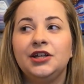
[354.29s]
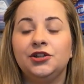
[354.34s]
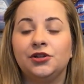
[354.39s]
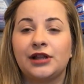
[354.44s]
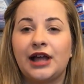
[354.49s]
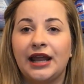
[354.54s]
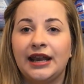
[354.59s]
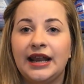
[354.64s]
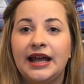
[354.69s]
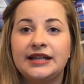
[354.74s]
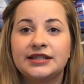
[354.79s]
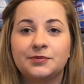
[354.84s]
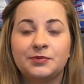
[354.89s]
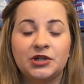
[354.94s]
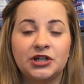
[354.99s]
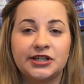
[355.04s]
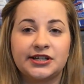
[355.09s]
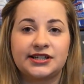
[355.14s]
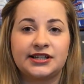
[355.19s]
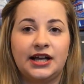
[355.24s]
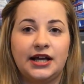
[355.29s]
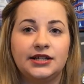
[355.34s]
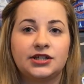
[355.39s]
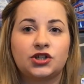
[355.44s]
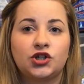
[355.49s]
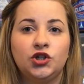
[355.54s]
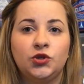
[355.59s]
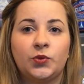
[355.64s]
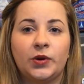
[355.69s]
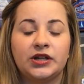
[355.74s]
You'll get less
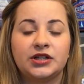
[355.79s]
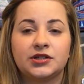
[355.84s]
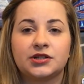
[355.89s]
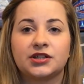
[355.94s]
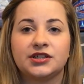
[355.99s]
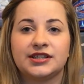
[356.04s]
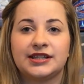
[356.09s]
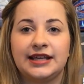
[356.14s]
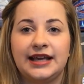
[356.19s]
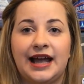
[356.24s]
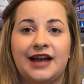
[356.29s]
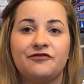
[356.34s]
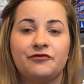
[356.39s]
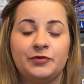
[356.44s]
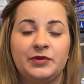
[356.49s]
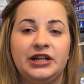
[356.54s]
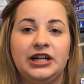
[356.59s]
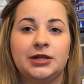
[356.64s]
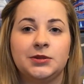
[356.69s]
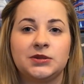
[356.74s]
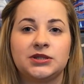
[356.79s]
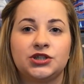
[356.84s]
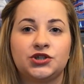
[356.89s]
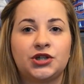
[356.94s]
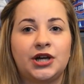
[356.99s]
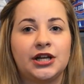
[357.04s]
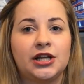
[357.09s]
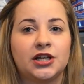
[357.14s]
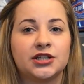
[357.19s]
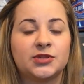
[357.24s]
personalised coupons because they haven't been able to
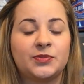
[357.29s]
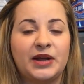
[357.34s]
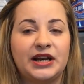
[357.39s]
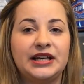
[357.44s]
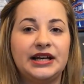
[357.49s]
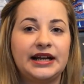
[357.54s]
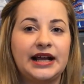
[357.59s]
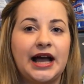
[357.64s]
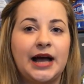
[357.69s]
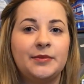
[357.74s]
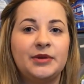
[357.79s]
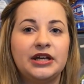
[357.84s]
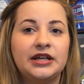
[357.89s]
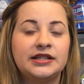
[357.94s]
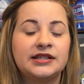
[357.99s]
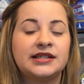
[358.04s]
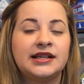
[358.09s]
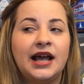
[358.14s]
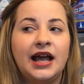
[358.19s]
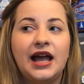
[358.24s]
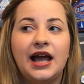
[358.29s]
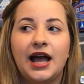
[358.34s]
track your spending habits,